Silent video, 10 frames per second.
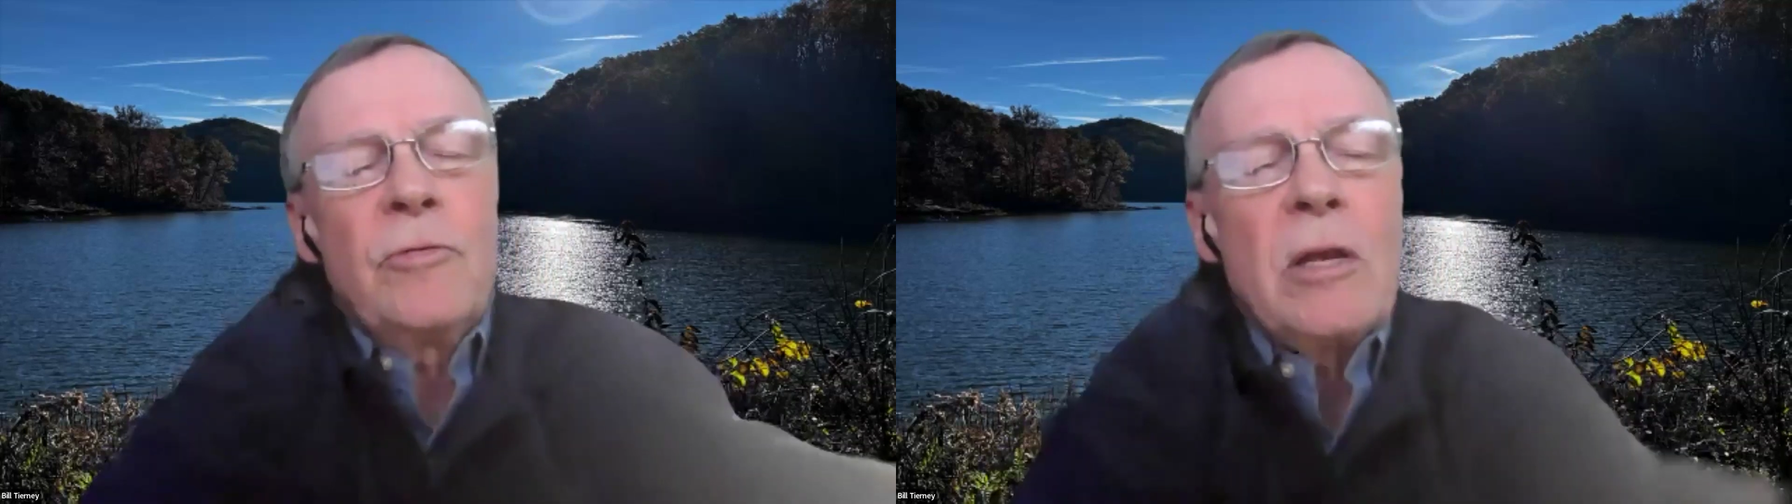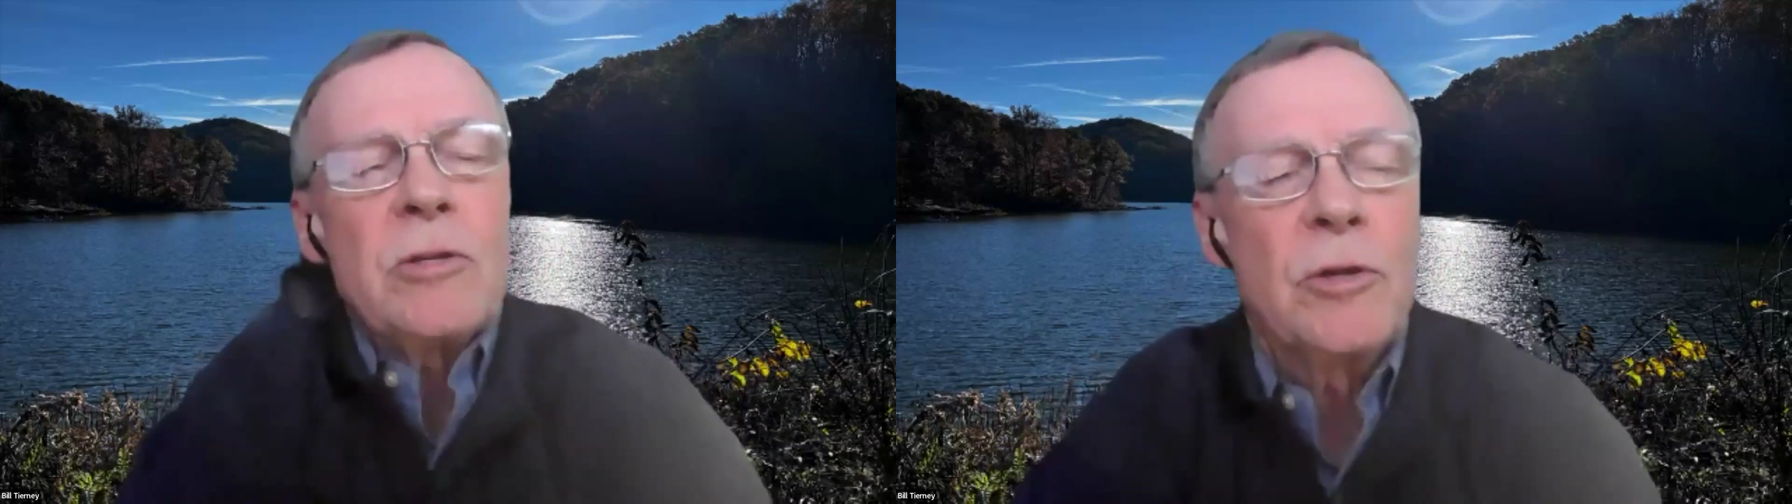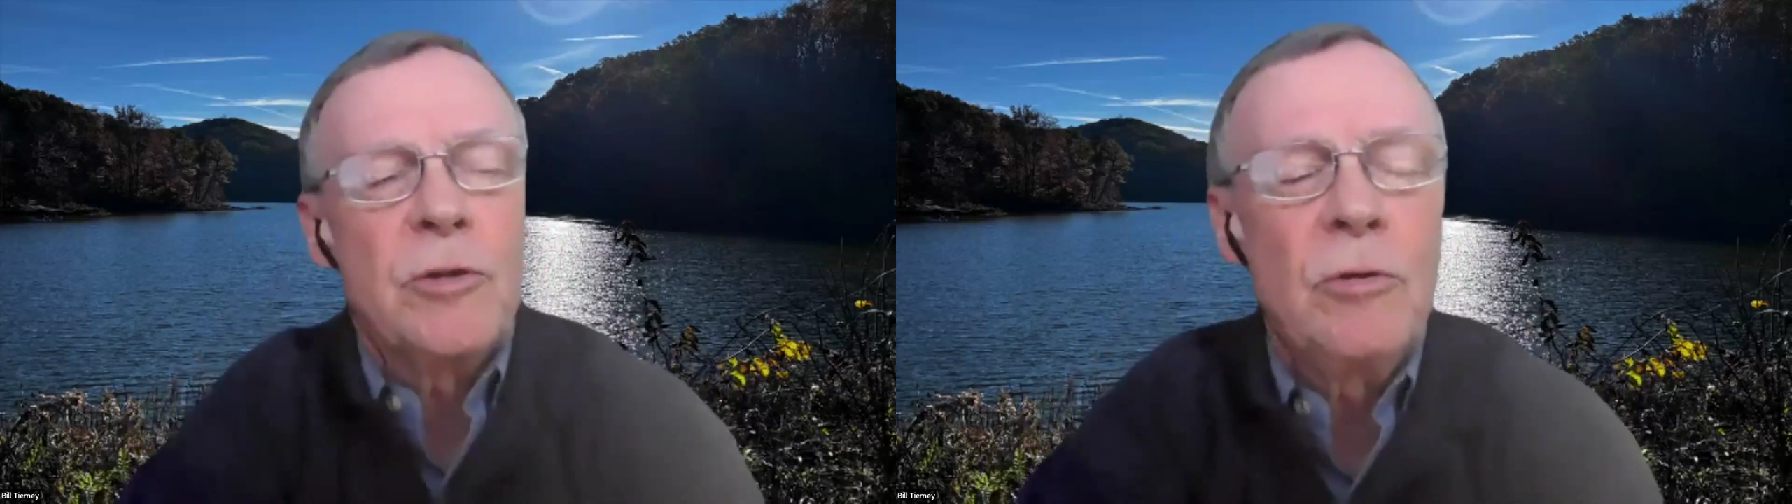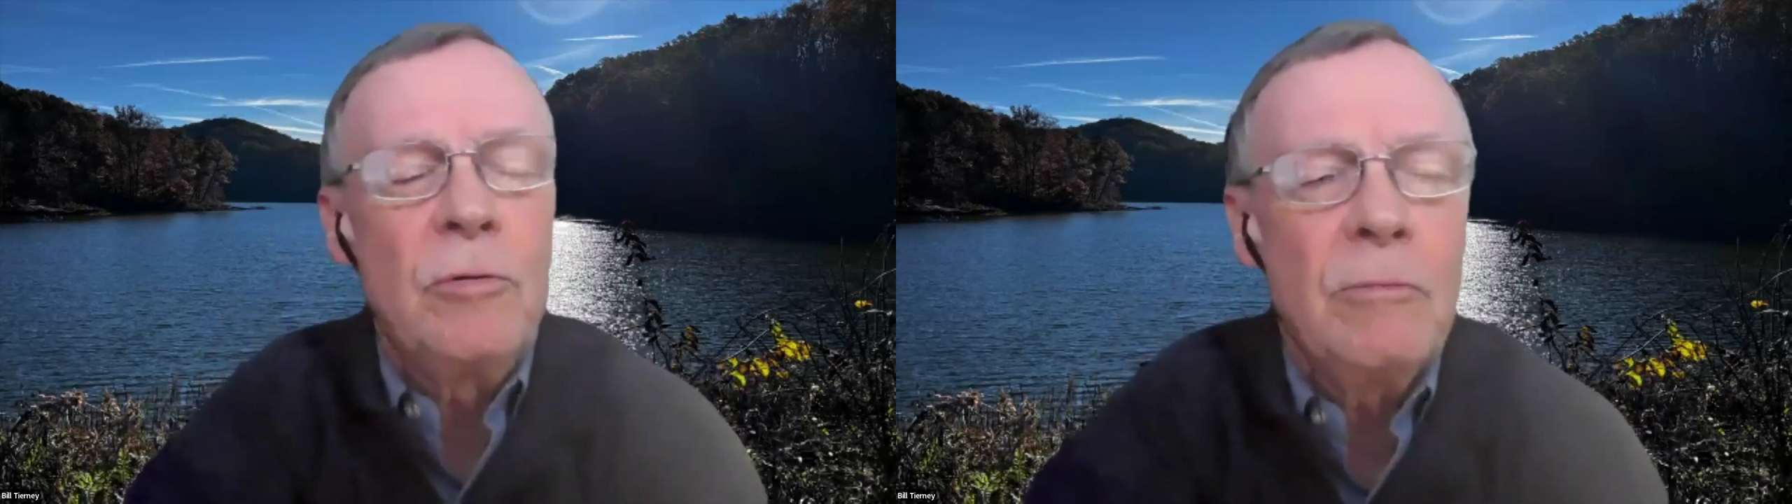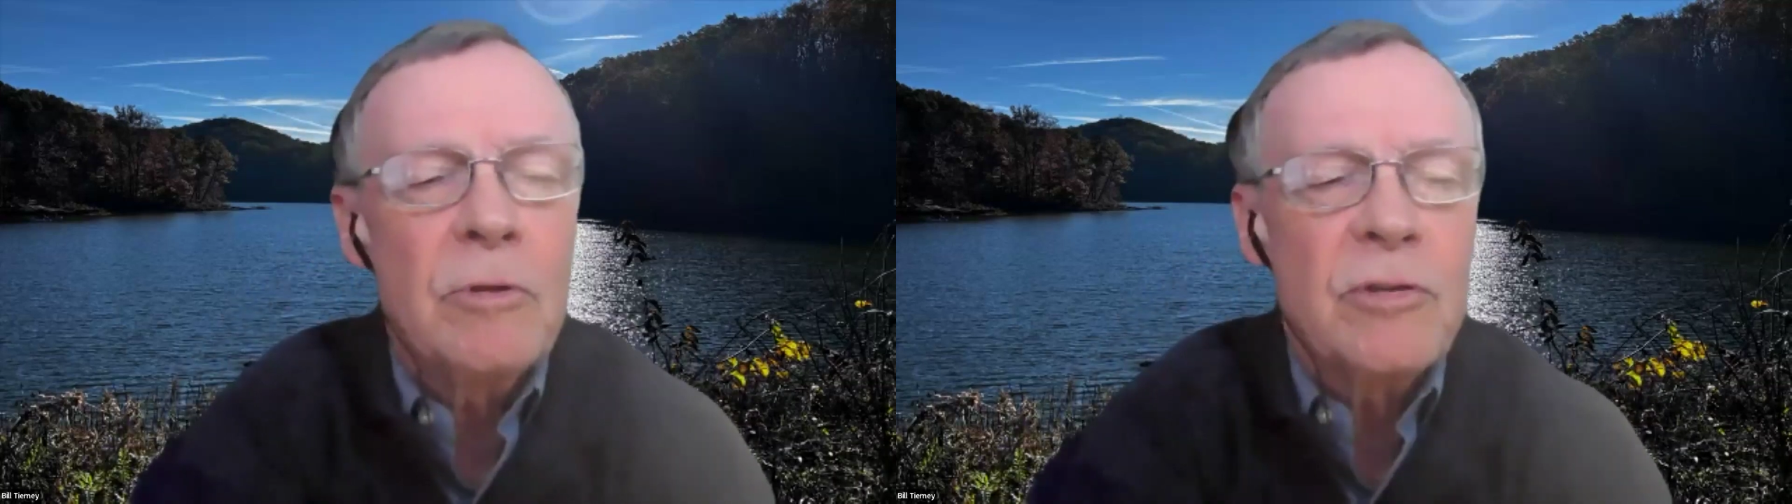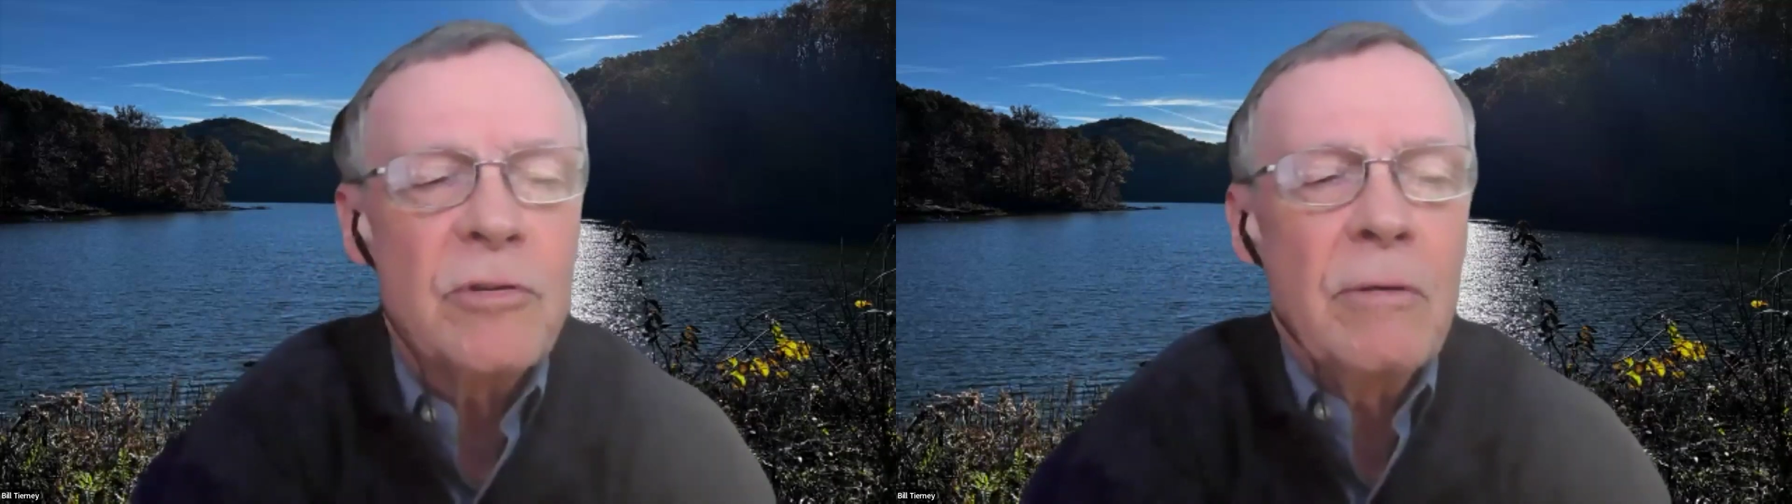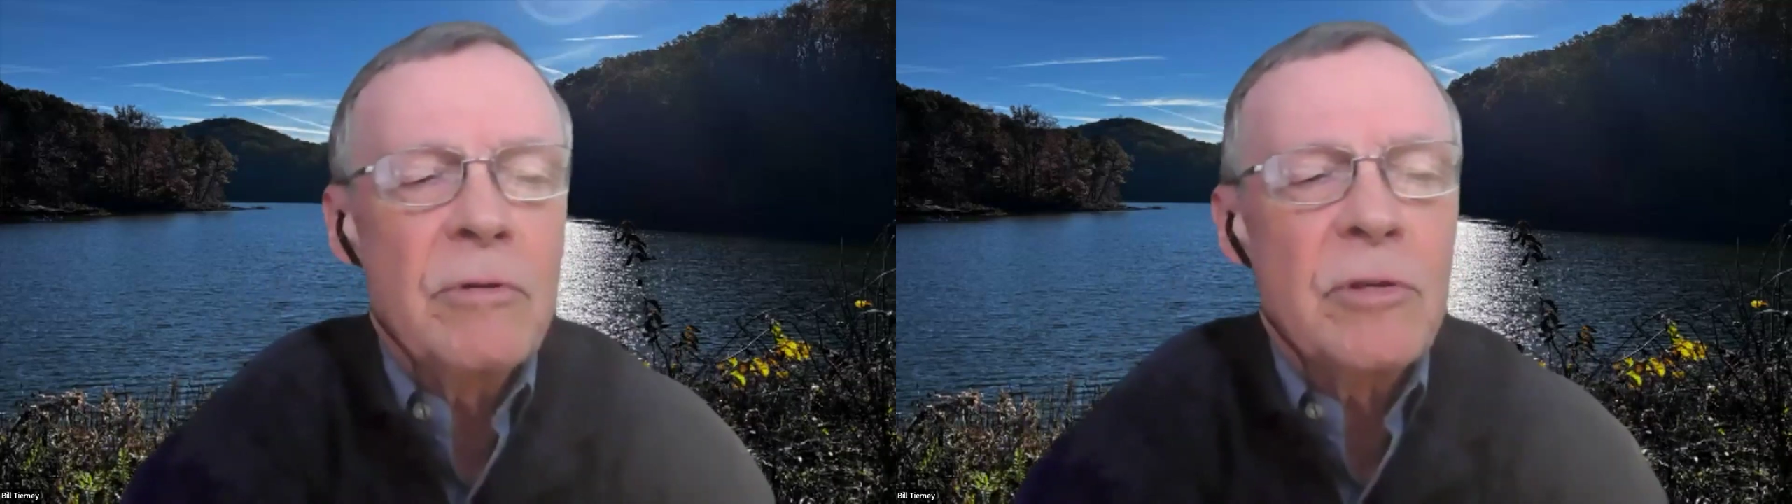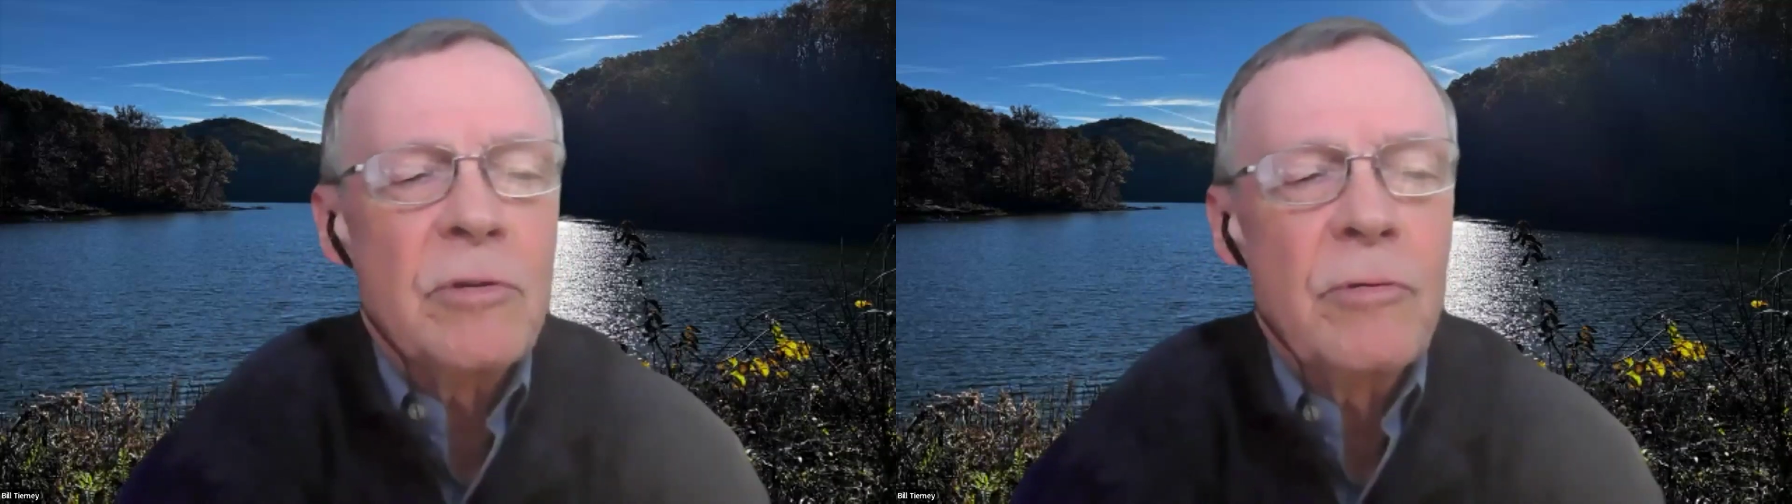2002. It
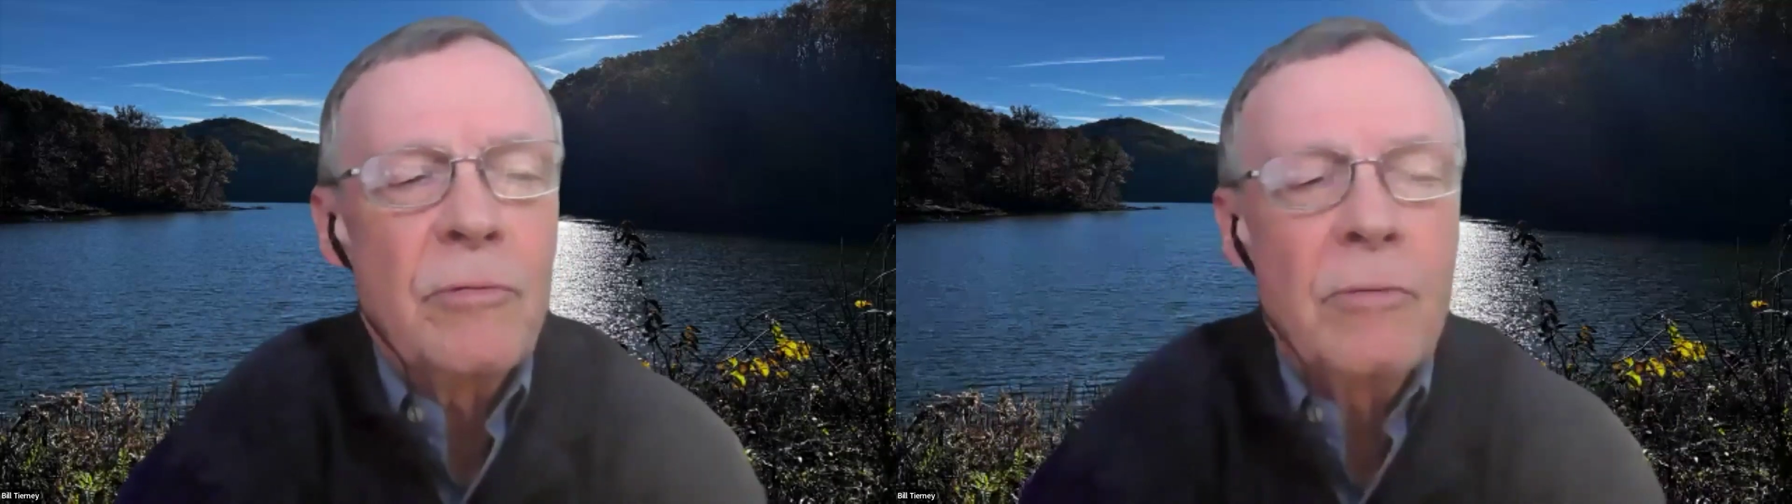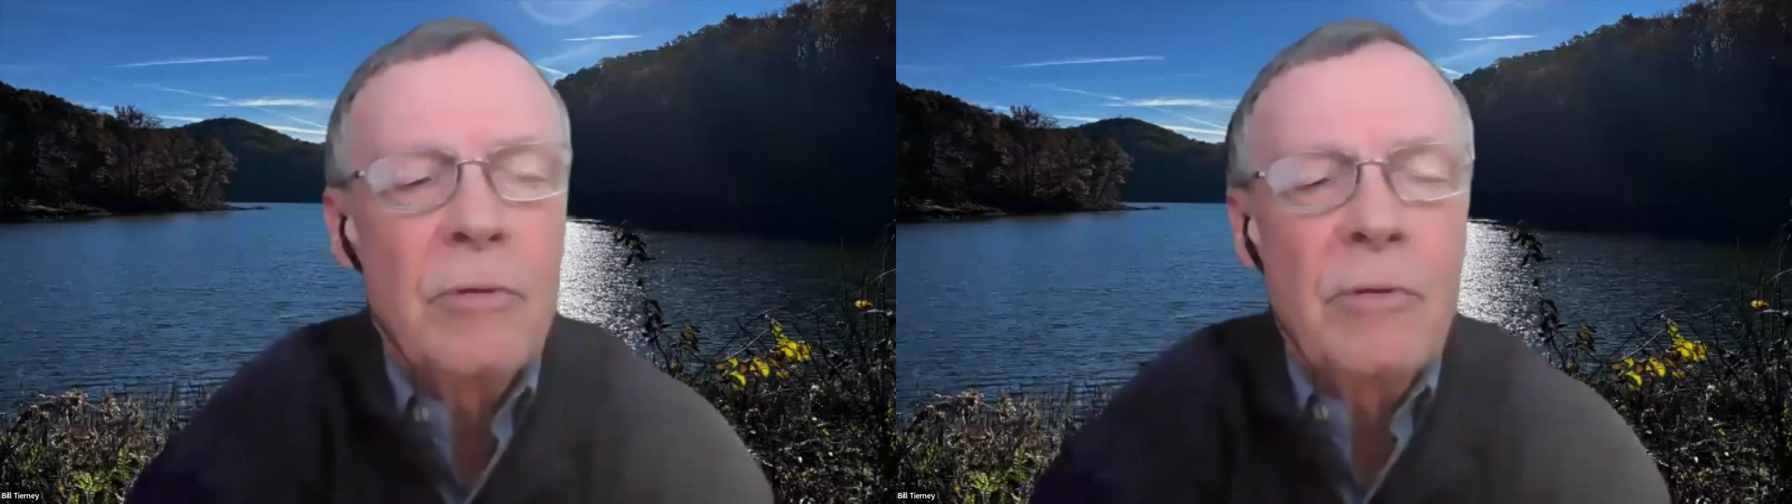was